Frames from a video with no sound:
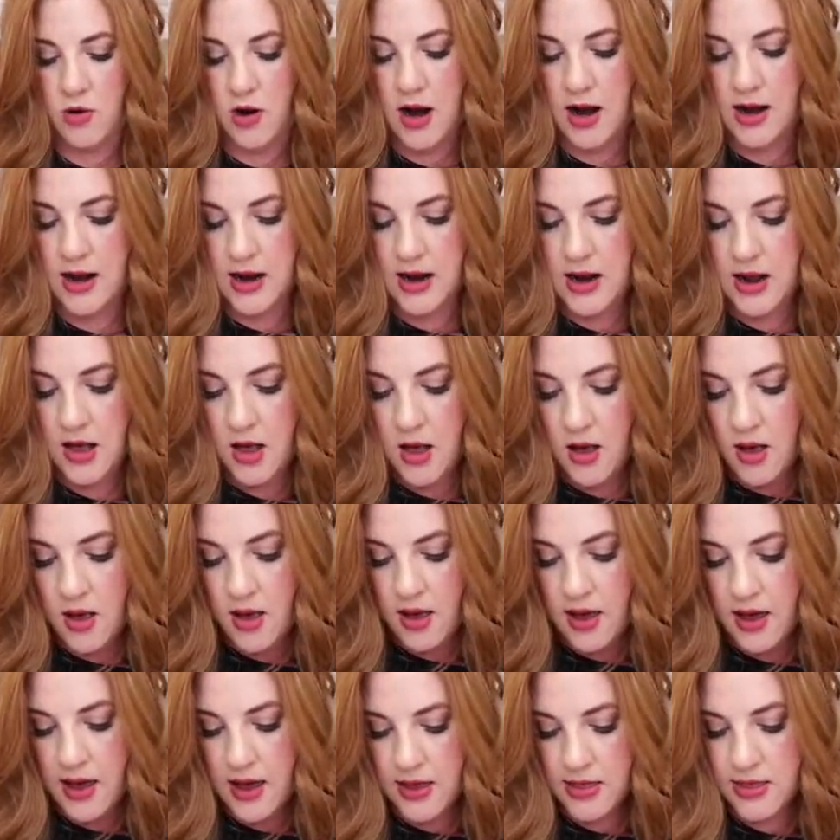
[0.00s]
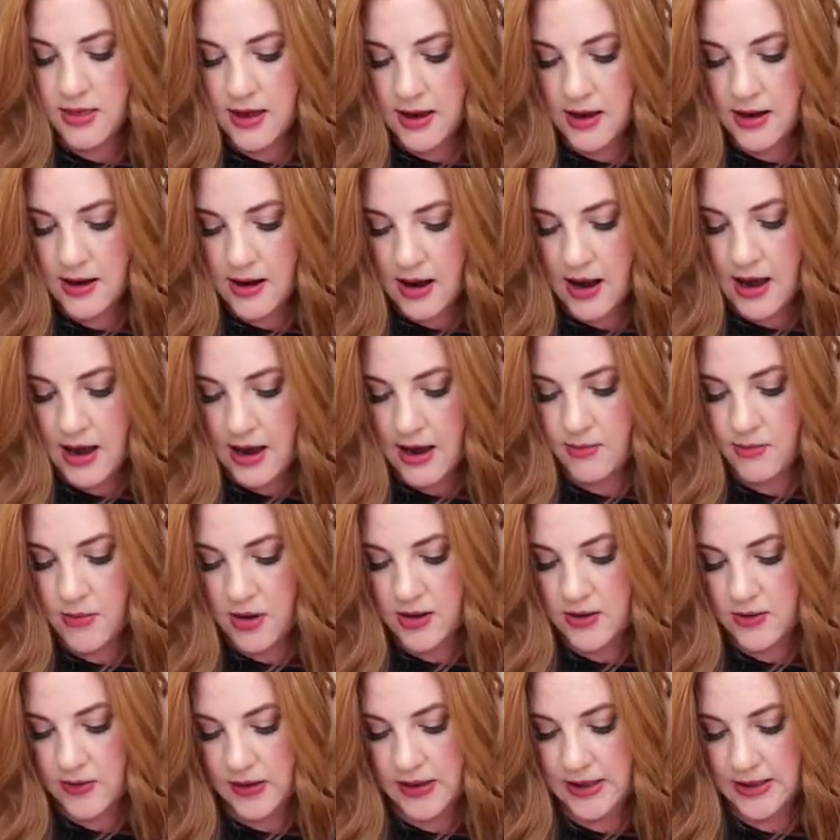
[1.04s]
we're at it. And then I'm
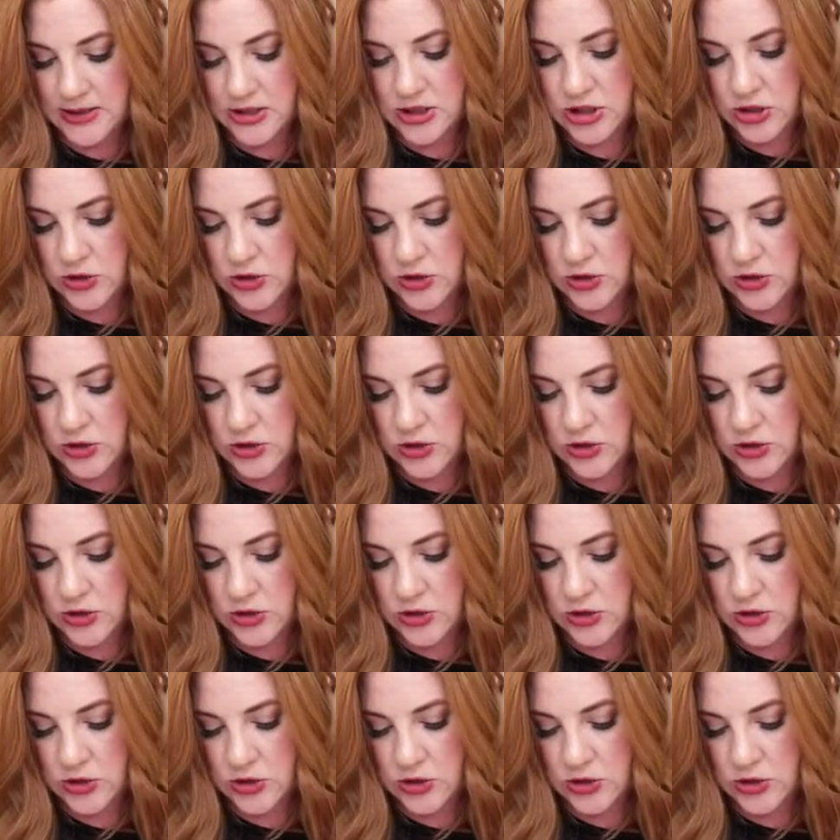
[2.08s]
going